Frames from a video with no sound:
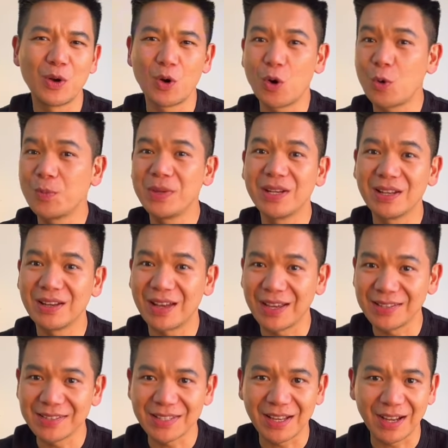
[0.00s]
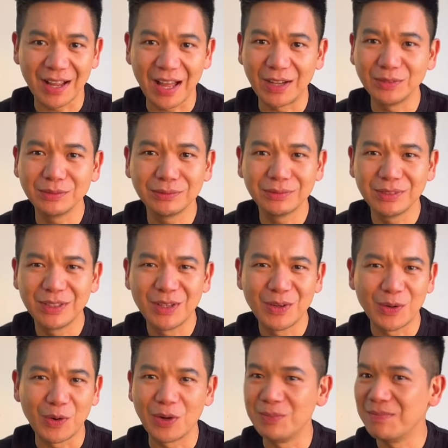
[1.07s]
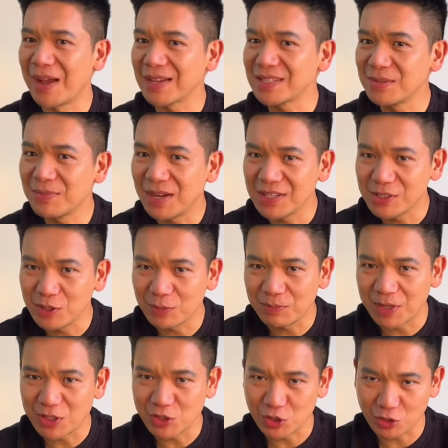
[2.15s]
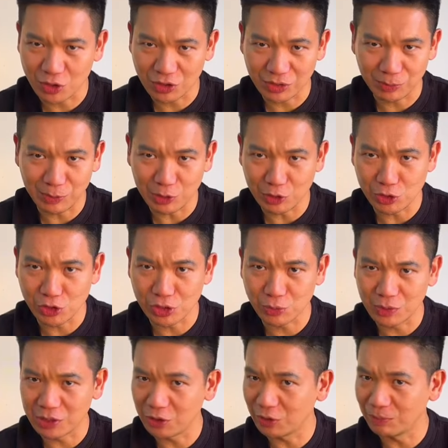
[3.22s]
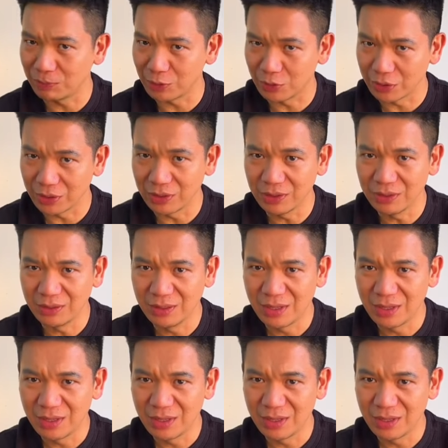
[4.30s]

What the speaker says: Open a LISA account, or maximize your pension contribution with your employer,